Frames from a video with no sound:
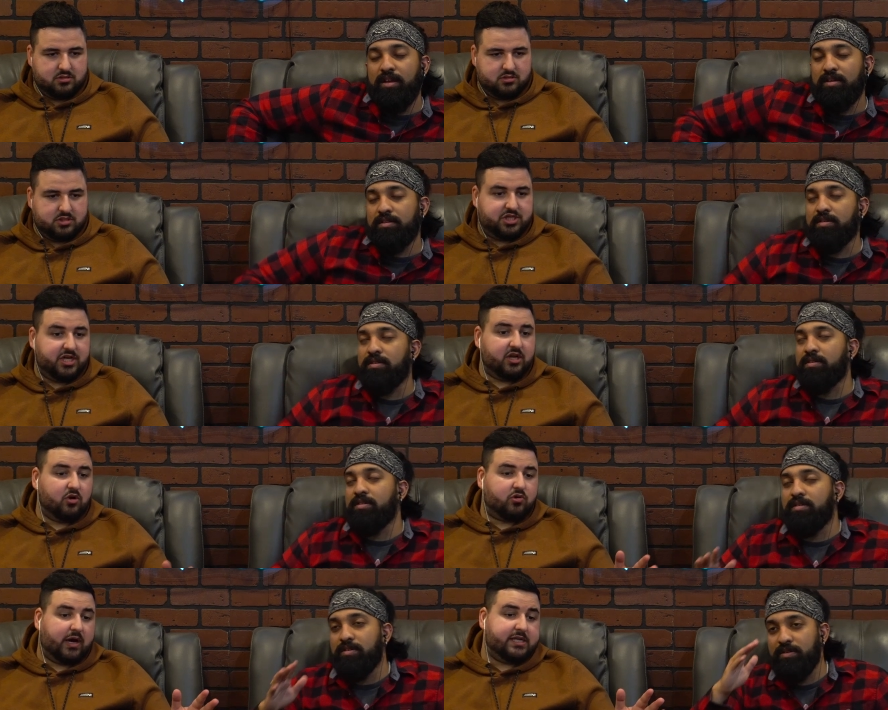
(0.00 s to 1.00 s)
Speaker 1: she didn't go
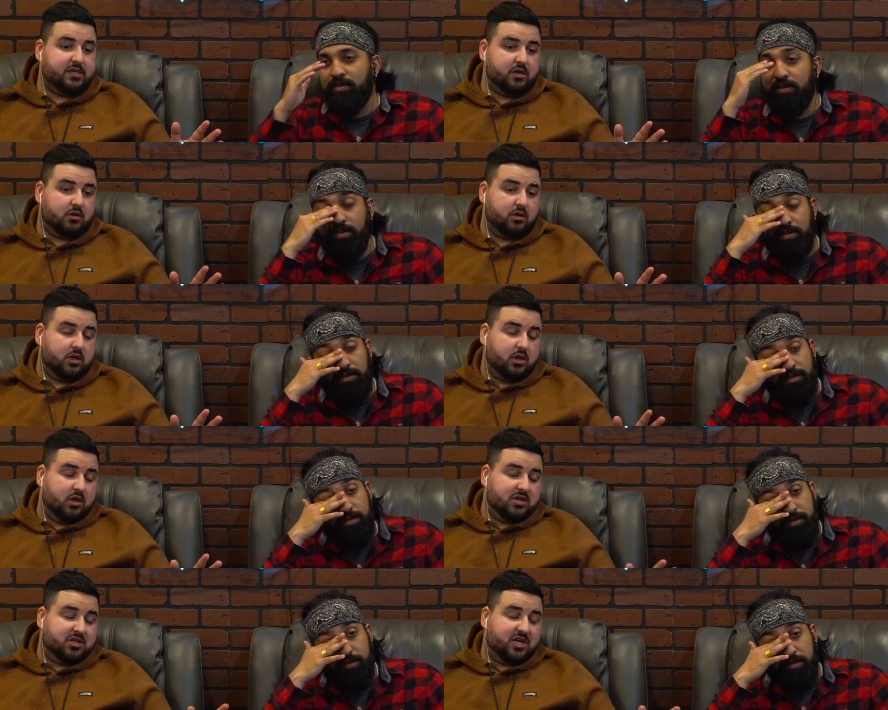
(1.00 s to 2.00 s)
crazy though.
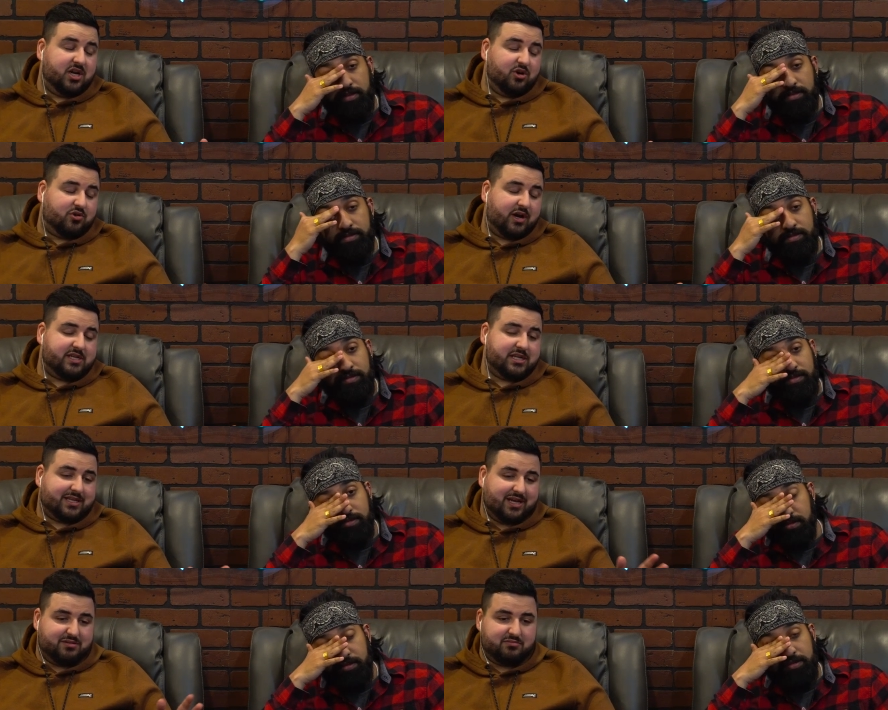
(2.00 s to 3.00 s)
She didn't go crazy that
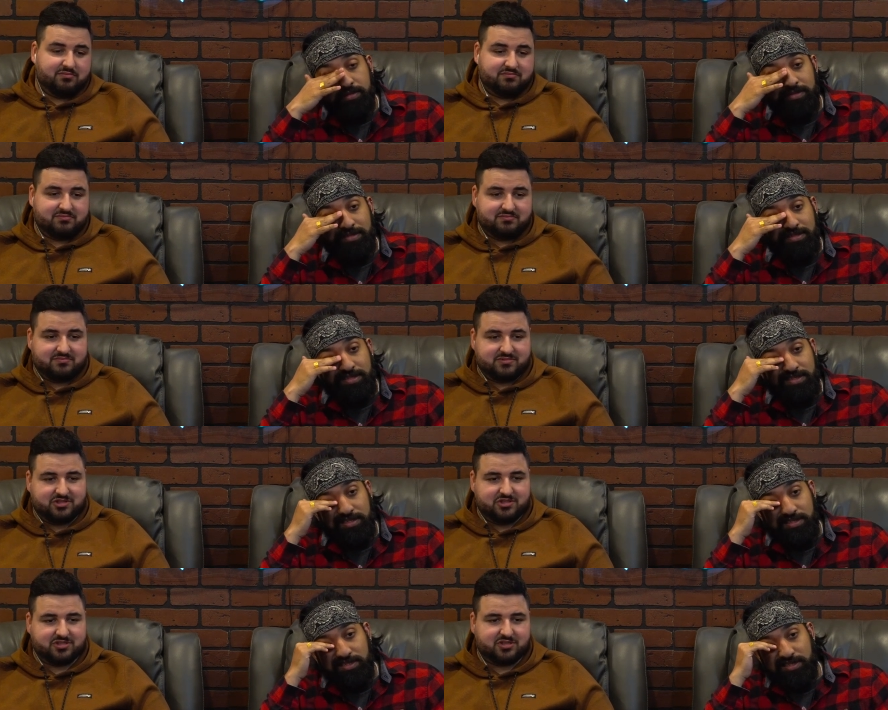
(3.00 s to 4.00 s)
time. She just, you